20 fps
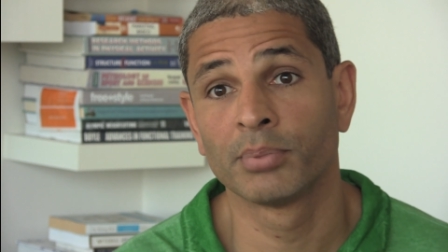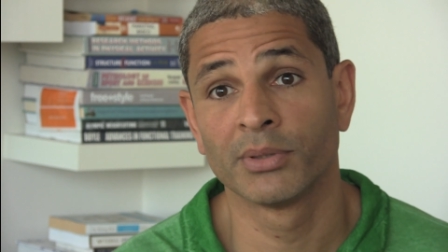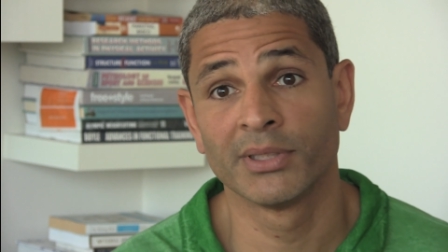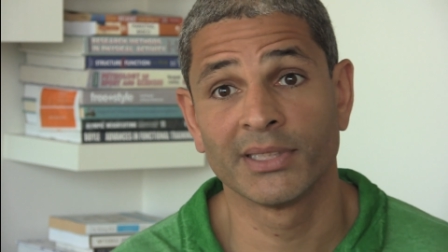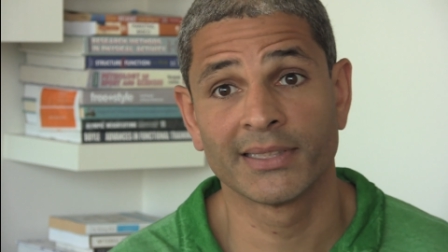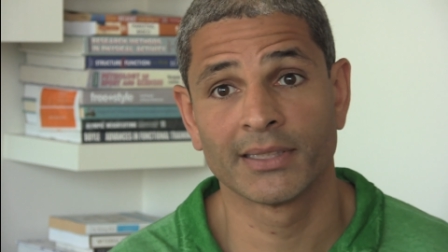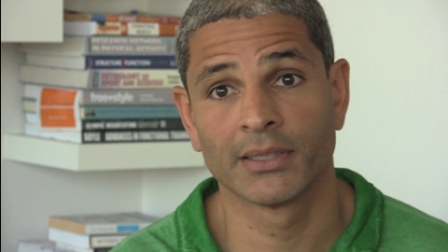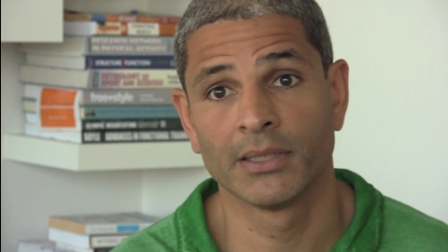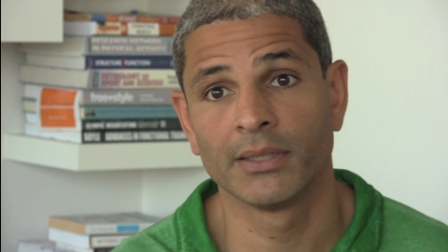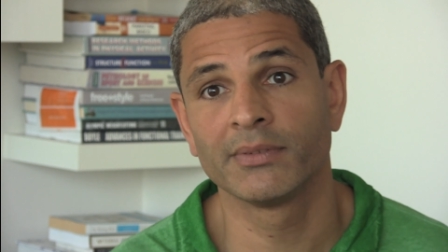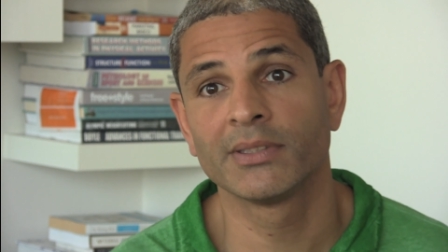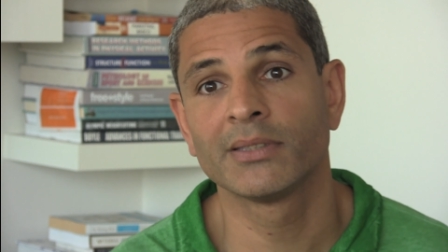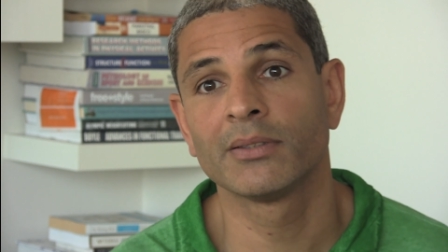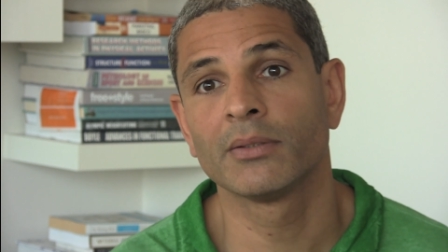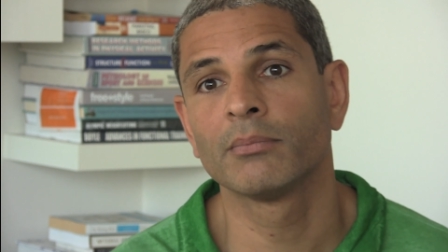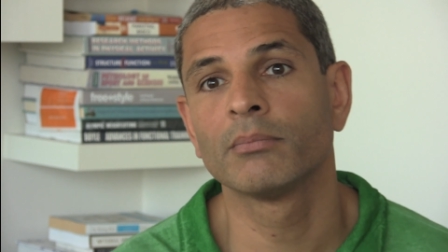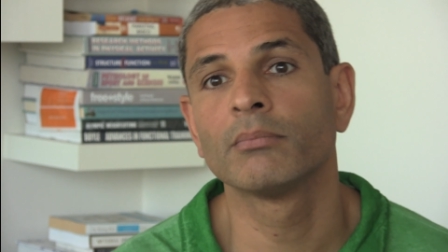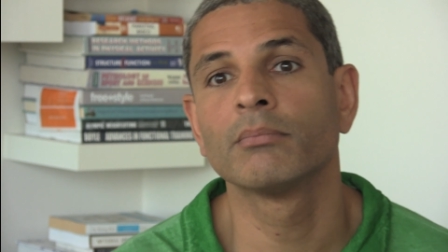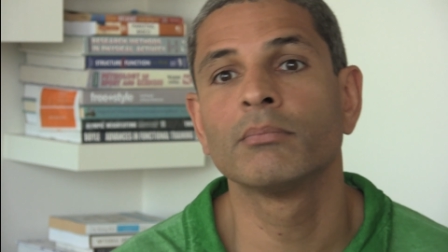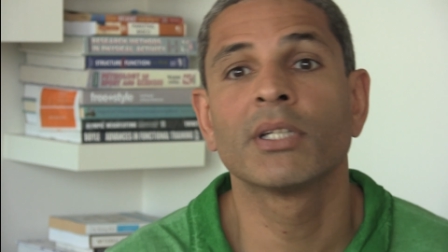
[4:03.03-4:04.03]

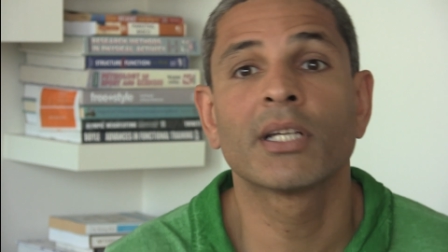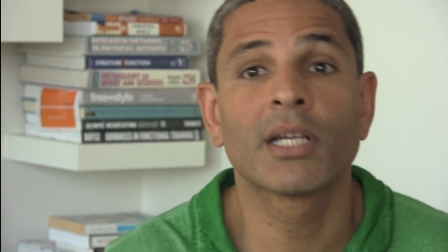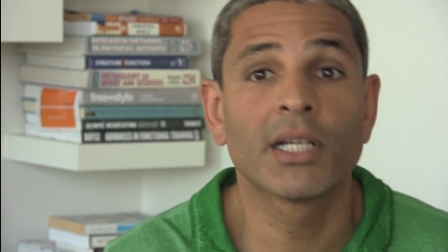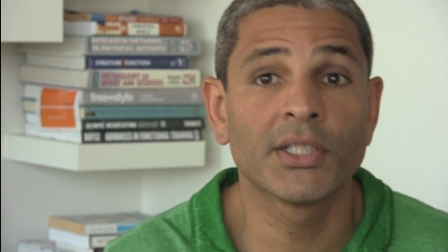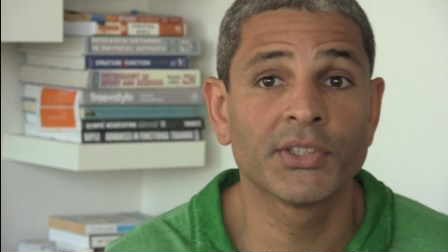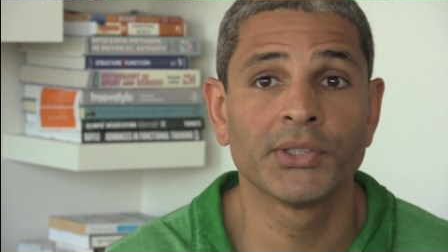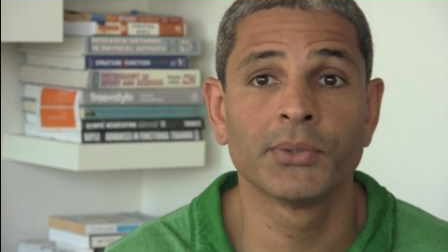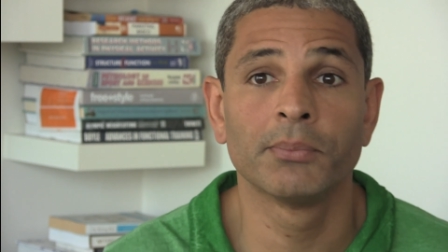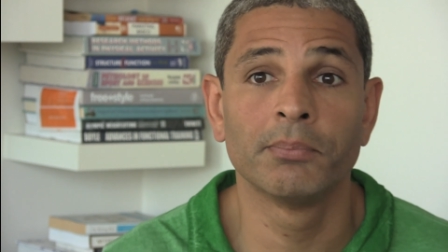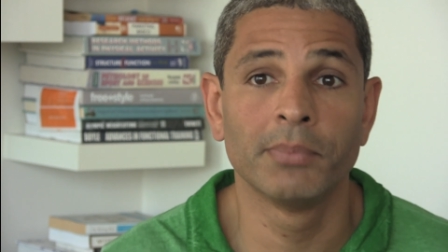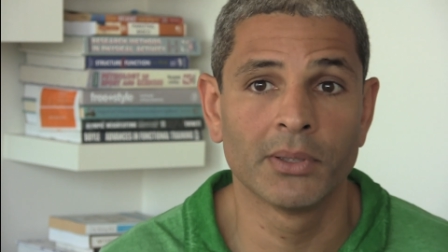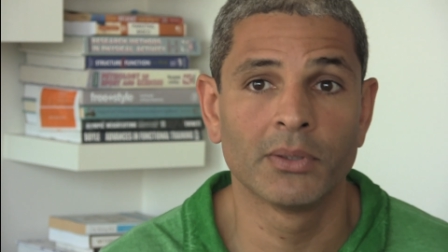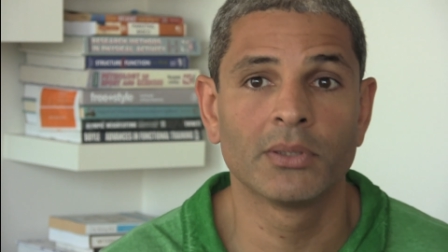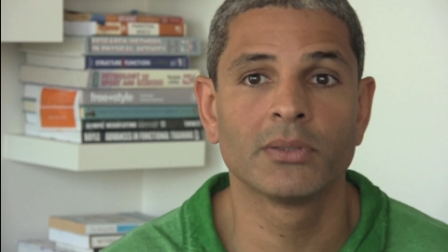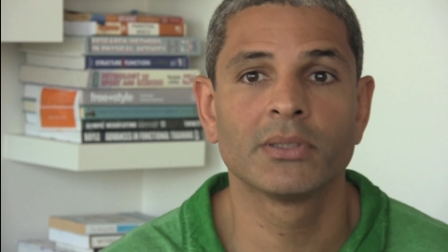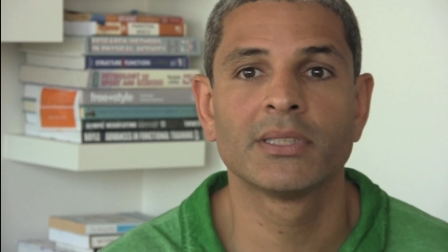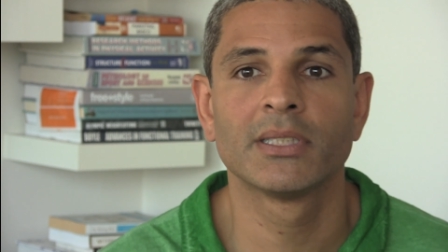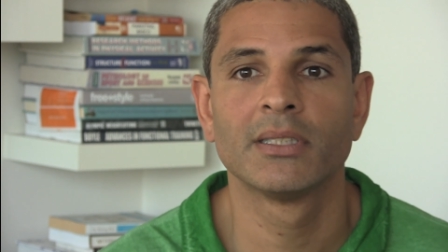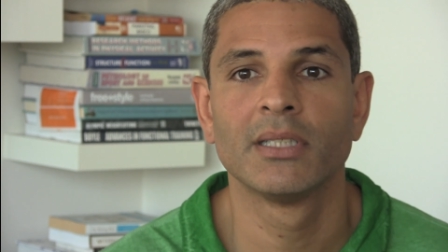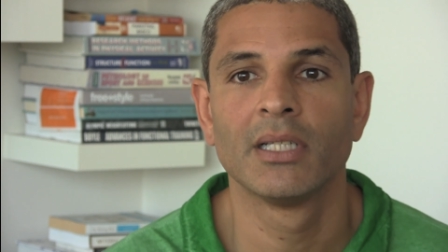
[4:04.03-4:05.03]
preserved because you
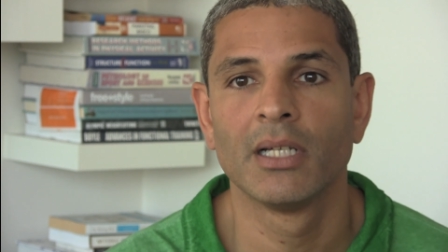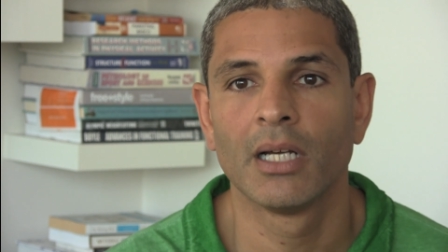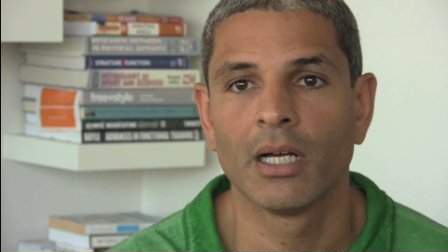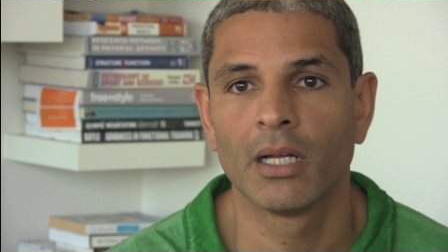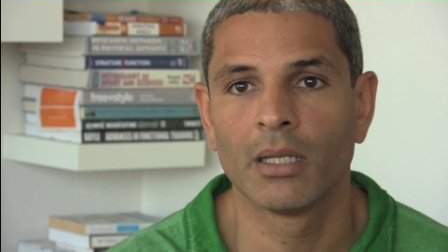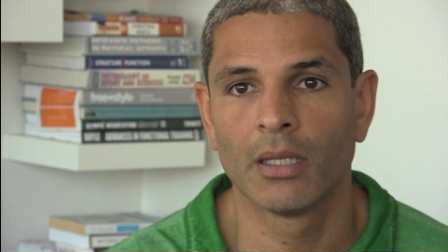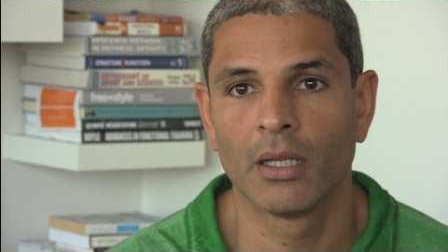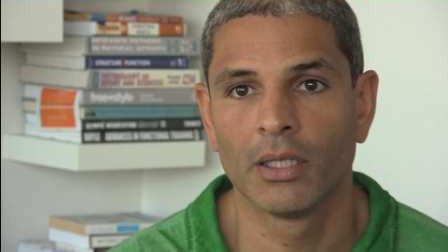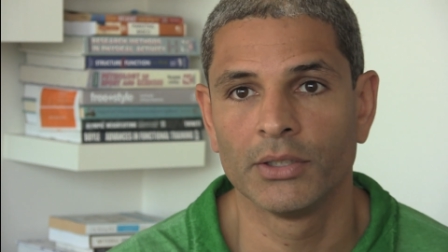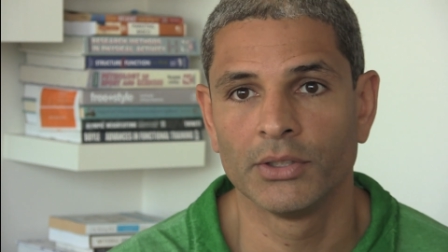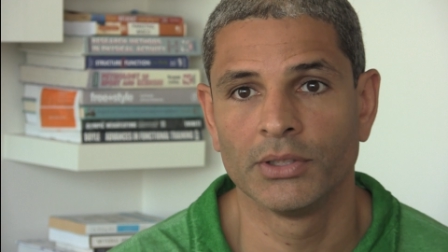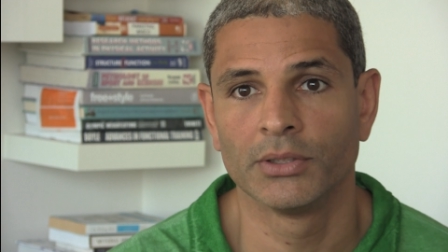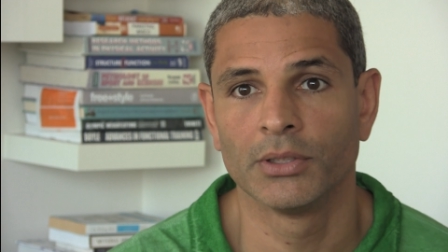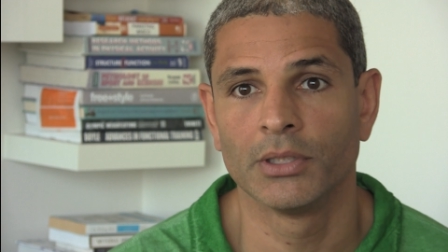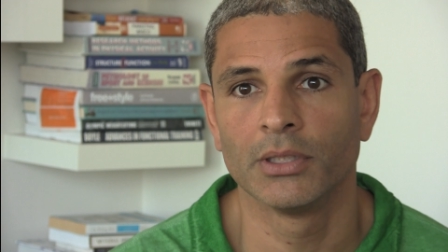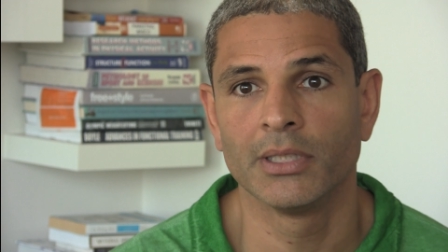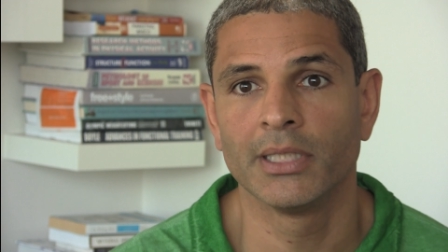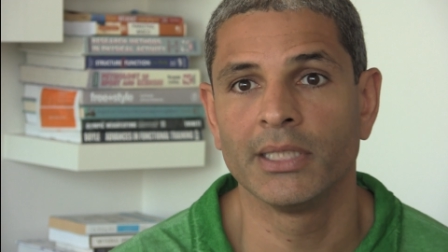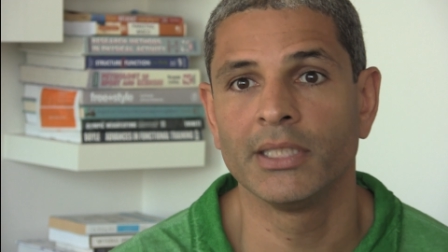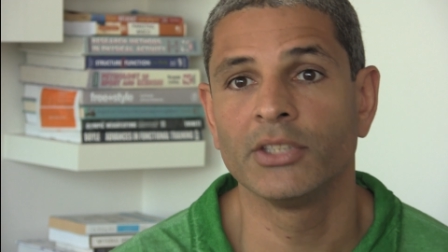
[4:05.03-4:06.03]
built a lot in the
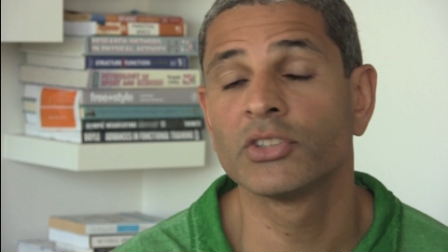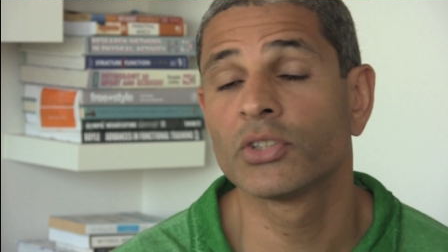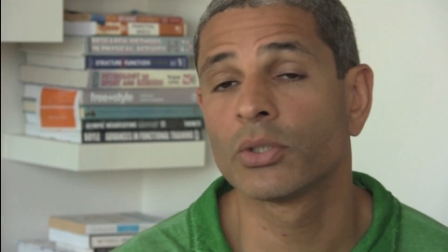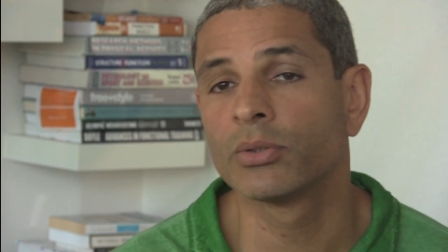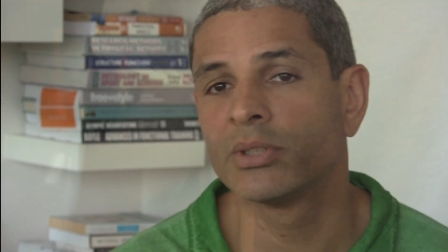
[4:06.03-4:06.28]
early age.